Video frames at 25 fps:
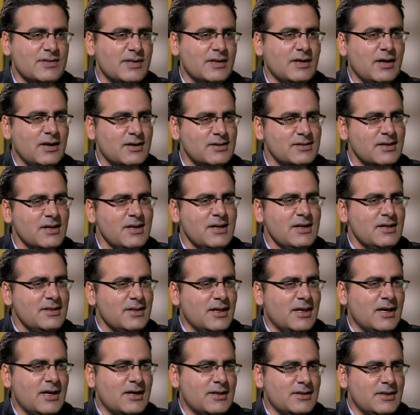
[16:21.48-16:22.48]
There
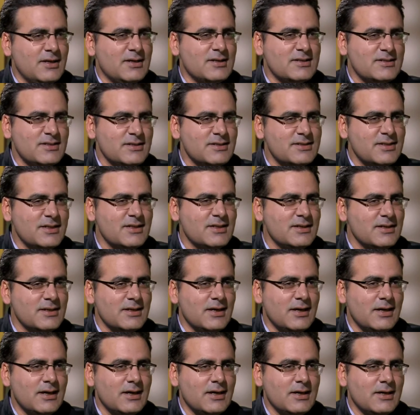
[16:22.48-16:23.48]
are certain
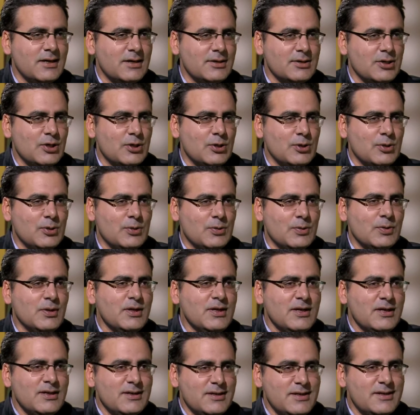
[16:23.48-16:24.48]
you know,
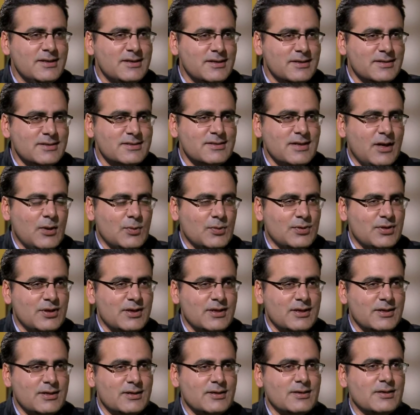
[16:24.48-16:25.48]
leaders out
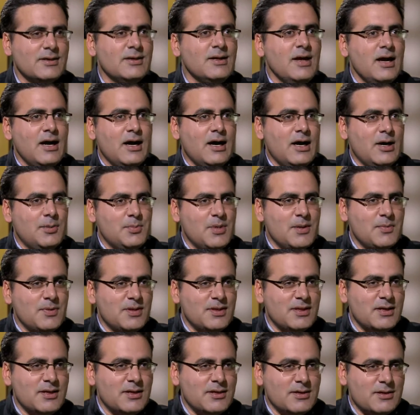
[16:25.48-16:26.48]
there, maybe
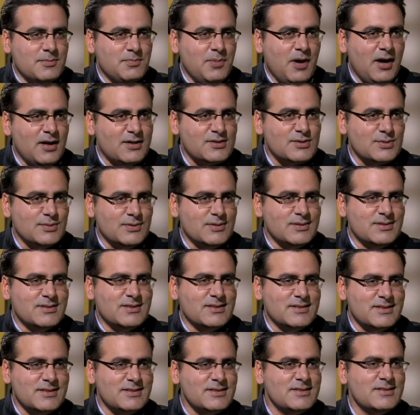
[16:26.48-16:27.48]
the past ones,
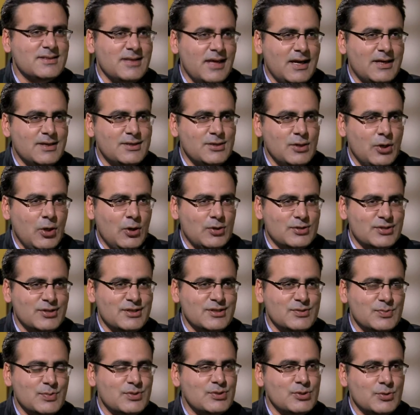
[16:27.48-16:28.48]
and certain
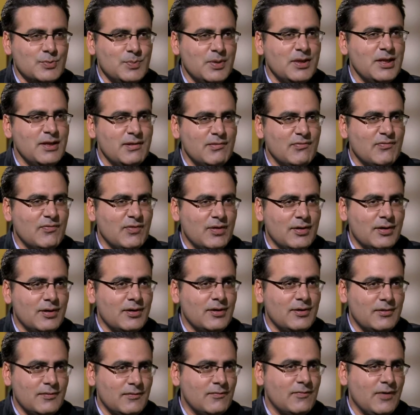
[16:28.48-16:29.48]
ideologies which you believe
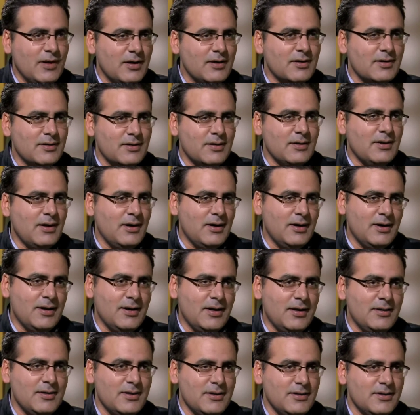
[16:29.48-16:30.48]
were
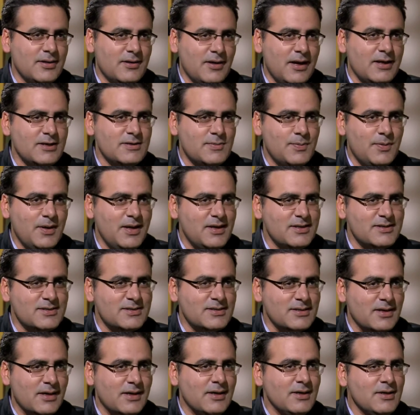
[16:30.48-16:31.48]
in the right
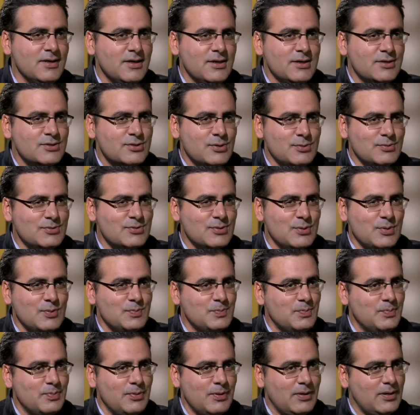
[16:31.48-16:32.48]
place.
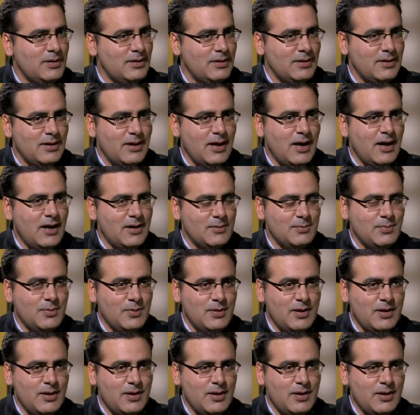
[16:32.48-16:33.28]
Why